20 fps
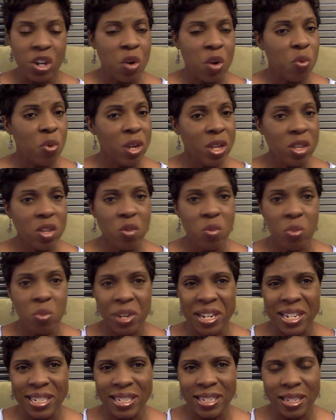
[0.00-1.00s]
What you
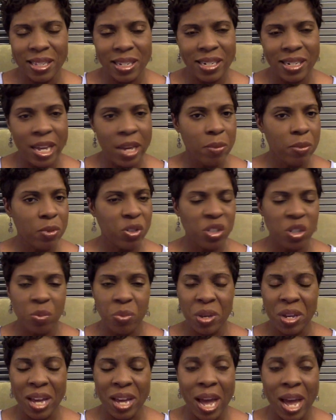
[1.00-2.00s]
bring to the table should
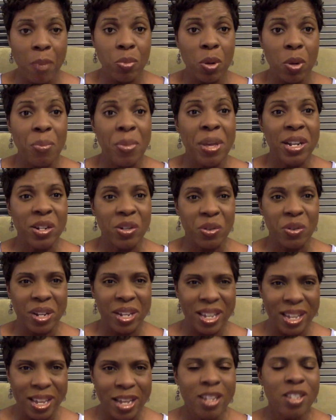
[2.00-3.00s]
be complementary